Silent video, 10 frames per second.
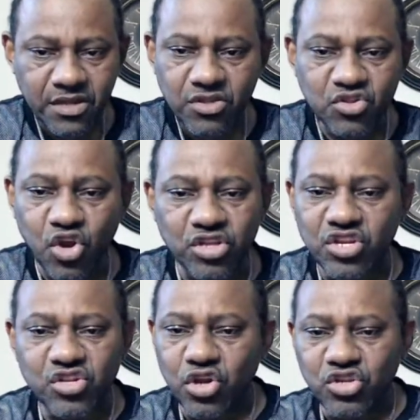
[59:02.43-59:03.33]

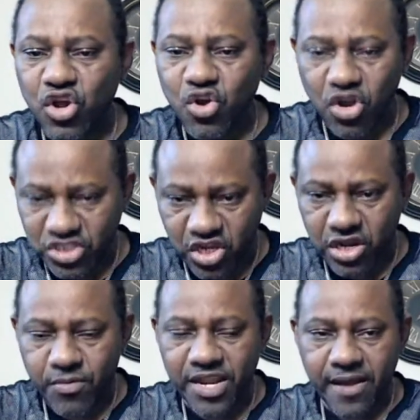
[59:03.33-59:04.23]
Not go so, you know,
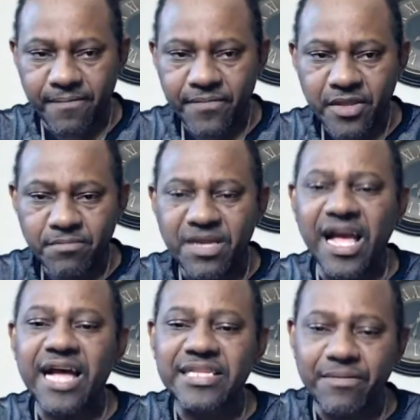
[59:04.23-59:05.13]
better.
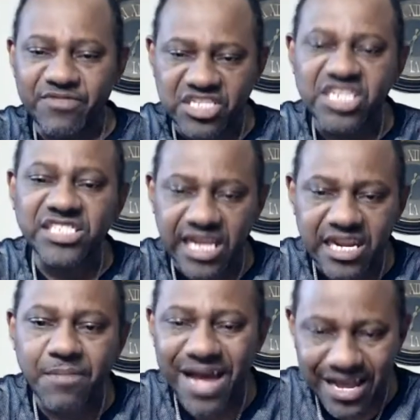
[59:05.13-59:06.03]
Because them see sell
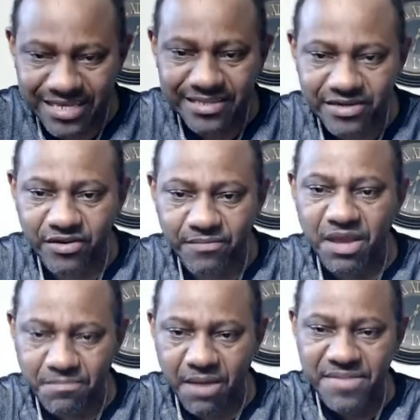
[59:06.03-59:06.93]
no market, you know.
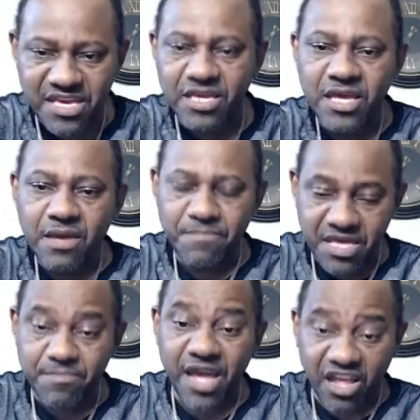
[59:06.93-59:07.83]
Remember me I
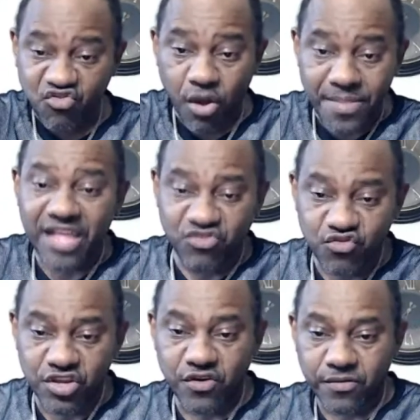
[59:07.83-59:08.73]
got to drop that too,
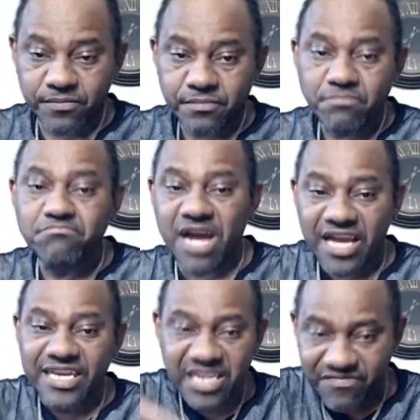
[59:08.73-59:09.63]
you know.
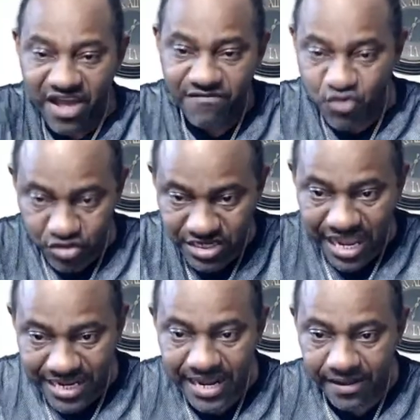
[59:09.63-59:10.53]
Market never have nothing
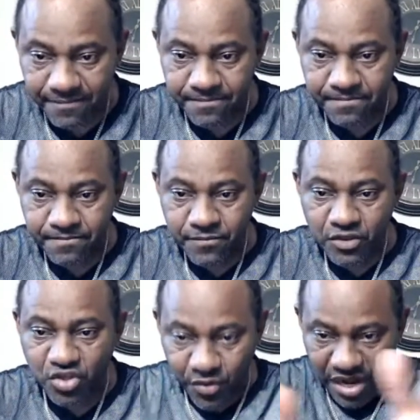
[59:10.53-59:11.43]
either.
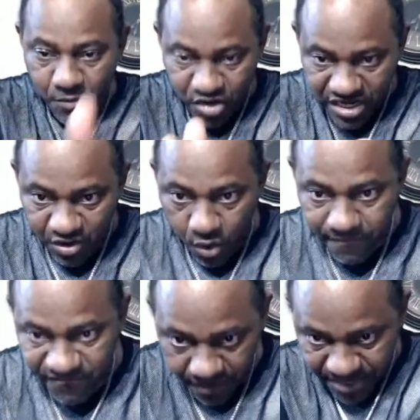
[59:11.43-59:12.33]
So where the money they come
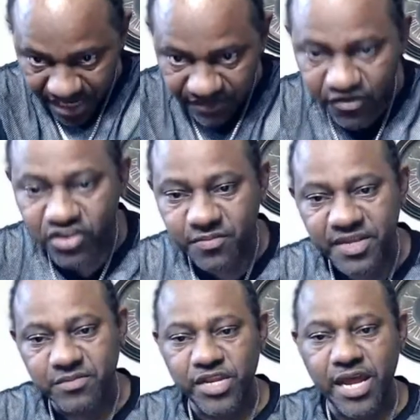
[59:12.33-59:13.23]
from in the first
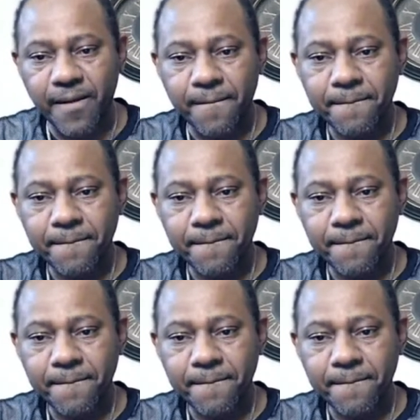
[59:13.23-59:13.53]
place, brother?